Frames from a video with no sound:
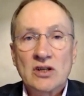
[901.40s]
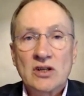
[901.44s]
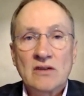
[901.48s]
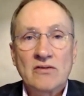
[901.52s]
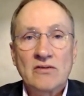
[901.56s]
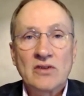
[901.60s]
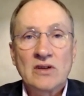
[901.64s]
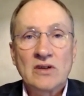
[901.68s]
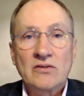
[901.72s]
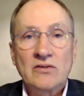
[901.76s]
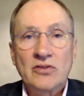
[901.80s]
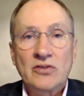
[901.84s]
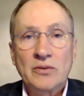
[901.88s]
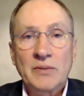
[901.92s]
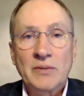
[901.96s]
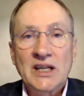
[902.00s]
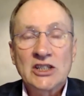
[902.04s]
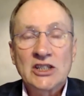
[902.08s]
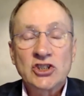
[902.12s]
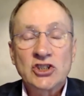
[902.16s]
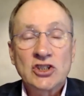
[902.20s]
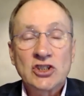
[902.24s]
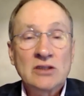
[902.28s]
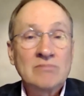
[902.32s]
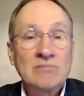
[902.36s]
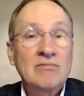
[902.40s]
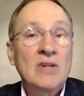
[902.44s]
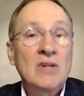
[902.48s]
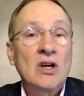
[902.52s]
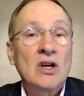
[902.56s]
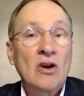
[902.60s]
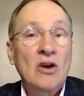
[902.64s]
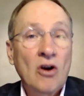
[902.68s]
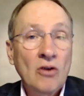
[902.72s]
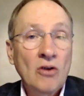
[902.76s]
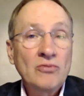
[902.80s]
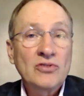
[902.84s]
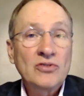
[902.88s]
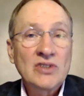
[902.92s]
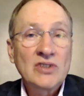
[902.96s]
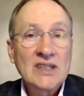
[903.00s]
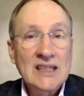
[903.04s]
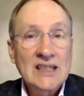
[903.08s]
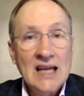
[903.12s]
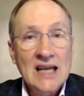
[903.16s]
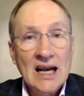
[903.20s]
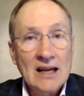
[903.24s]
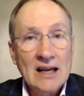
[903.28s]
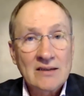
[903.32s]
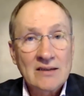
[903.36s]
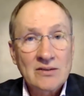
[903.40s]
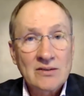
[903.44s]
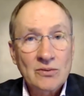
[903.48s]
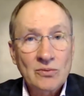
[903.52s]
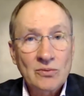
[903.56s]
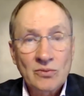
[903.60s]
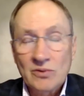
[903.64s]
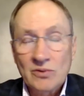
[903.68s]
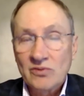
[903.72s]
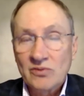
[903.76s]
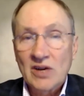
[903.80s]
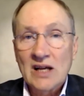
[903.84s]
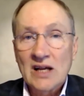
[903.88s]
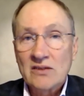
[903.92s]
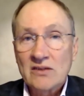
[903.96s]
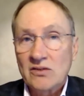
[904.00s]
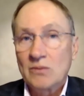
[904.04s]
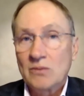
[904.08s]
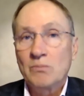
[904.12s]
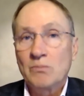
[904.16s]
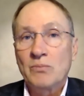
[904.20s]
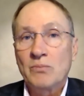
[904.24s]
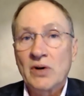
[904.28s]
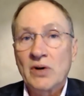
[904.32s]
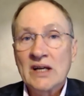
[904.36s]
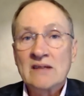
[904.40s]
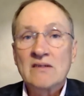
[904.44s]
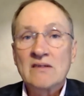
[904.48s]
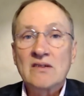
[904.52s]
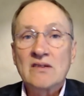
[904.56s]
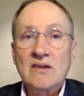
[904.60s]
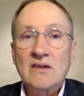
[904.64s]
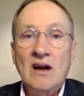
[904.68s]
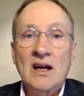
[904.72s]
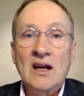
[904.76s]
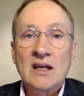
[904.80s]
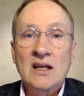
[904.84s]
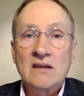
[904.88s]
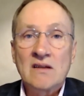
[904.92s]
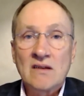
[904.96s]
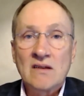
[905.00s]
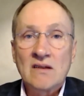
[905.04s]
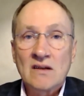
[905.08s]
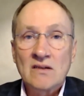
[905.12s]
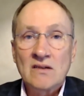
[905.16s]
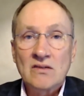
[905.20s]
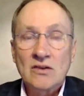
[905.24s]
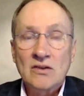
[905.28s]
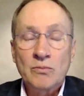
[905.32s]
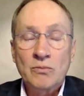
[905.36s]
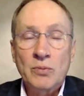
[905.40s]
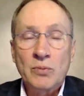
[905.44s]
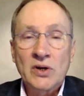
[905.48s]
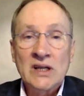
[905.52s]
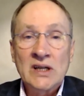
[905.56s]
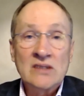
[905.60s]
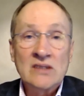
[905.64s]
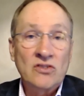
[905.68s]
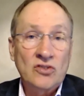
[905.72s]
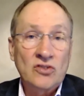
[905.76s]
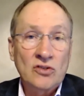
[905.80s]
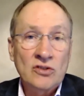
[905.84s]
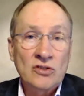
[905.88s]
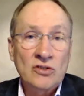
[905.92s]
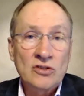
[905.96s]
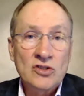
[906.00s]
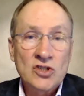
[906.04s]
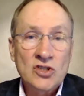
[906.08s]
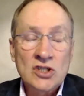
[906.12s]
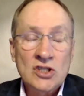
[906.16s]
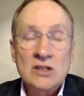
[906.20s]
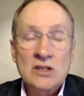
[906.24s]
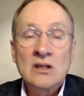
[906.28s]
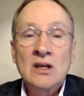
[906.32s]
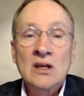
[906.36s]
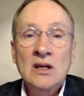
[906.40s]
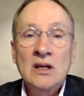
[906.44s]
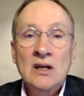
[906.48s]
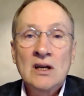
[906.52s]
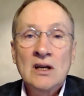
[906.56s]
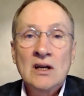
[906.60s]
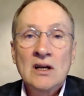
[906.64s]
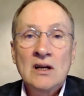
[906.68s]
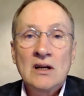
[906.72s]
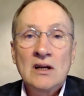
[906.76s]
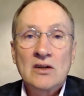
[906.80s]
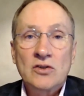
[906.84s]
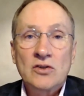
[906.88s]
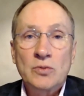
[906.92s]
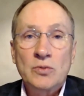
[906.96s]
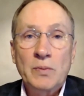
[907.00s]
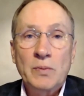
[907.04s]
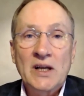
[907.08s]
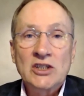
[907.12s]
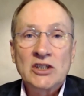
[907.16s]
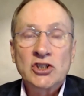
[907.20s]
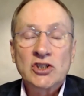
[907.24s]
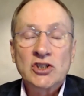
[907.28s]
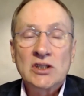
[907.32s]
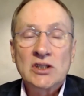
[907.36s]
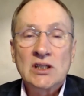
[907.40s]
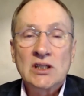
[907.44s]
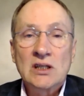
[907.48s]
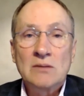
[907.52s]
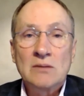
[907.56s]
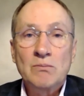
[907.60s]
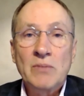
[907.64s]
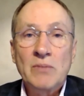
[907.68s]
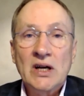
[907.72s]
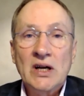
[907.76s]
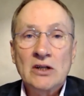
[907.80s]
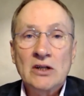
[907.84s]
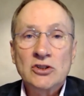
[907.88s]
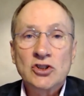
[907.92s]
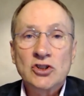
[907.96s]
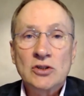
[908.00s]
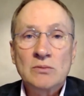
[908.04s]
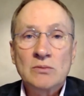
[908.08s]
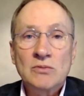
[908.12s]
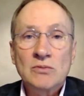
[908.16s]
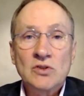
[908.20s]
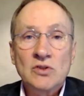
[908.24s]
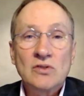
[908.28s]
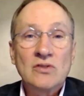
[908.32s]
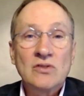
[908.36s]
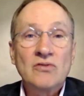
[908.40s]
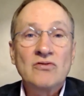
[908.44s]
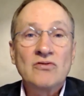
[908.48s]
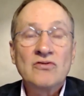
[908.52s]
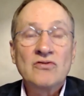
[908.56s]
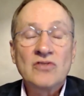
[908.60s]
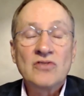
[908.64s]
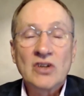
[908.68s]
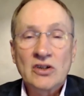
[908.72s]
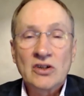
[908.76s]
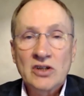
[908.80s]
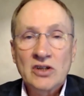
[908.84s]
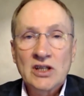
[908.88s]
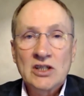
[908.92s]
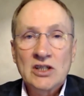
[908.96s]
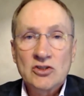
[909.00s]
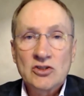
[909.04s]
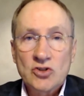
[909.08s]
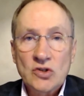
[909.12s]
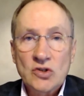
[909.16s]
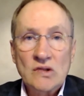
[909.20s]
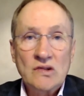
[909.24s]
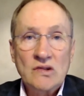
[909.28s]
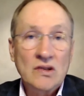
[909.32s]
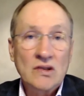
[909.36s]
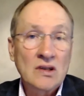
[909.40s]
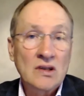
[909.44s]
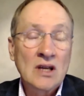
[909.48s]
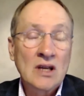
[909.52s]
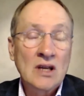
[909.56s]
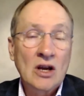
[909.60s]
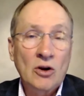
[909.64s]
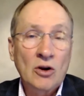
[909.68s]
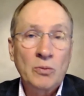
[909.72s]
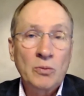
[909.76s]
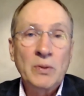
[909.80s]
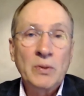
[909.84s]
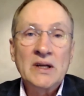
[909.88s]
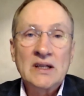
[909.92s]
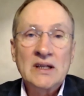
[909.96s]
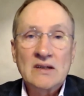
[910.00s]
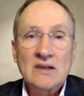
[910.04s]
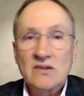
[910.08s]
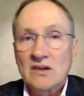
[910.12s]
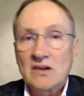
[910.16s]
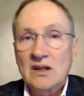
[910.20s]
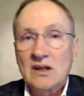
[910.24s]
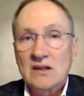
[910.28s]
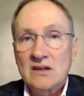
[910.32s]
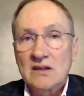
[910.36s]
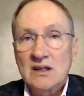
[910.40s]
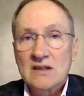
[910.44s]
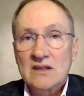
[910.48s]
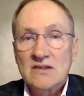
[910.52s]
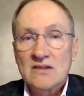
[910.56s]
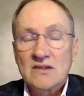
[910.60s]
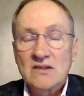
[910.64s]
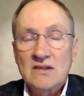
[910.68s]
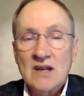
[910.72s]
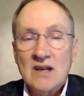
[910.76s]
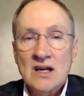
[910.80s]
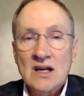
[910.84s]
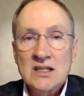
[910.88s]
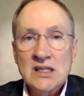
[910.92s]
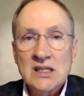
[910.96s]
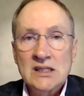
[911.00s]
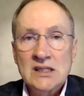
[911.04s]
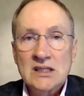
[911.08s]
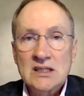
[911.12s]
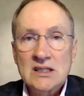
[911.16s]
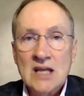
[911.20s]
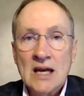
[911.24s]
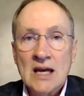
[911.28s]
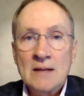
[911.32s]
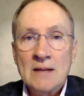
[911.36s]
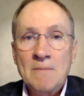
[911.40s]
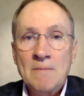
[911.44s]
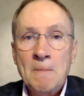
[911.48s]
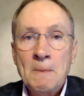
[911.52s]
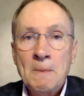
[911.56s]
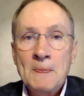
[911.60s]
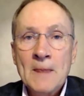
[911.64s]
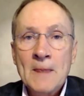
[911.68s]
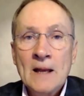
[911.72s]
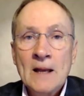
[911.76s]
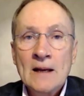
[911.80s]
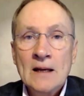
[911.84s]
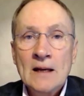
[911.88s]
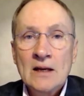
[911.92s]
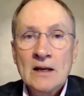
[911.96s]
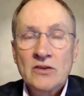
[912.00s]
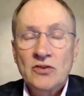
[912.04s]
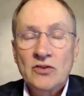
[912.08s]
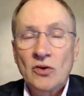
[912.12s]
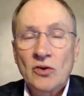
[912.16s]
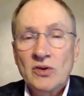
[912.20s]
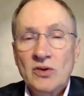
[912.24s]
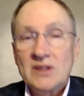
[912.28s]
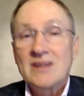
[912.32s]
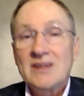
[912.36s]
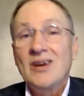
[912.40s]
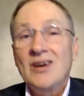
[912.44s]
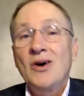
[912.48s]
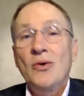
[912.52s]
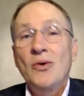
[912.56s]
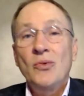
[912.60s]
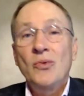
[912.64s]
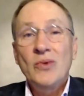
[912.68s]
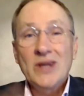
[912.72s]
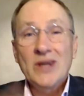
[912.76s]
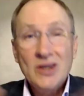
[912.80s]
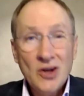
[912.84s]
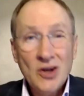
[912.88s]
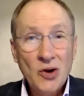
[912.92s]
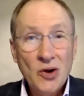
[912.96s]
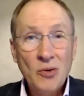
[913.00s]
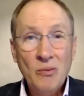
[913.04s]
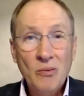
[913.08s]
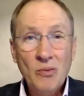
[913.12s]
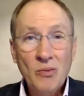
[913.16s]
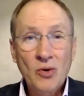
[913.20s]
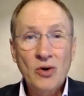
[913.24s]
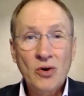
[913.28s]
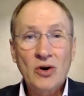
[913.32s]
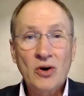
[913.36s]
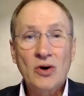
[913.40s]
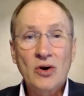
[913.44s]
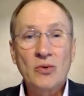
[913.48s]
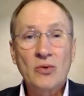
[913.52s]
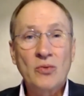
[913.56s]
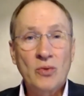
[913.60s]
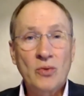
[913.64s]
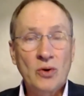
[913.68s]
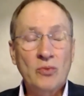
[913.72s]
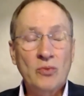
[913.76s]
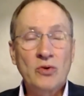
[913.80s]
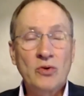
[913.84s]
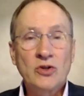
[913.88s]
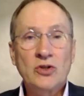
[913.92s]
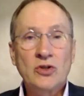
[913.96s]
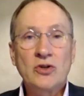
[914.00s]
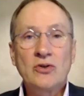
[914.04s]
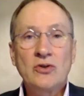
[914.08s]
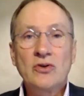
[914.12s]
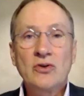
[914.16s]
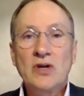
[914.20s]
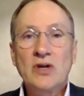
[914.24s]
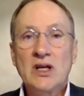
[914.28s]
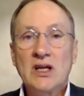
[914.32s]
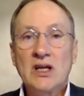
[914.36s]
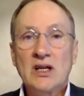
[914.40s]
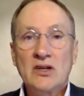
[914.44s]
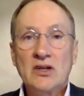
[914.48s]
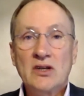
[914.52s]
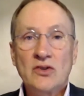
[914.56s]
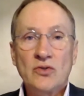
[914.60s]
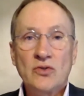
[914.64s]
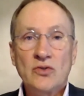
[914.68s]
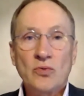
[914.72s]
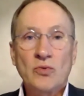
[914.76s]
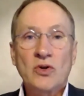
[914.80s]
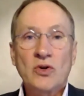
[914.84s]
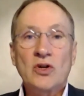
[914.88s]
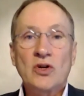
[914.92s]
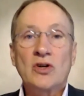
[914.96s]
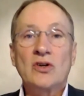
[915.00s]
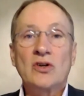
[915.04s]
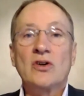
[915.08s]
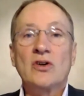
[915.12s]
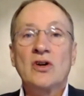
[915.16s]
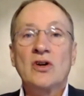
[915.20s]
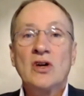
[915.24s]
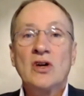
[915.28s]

of information, hopefully, yes. We've got some brain scientists, brain surgeon, especially in Belgium, who's very interested in helping us get these studies done. So until we know more, what we're doing is we're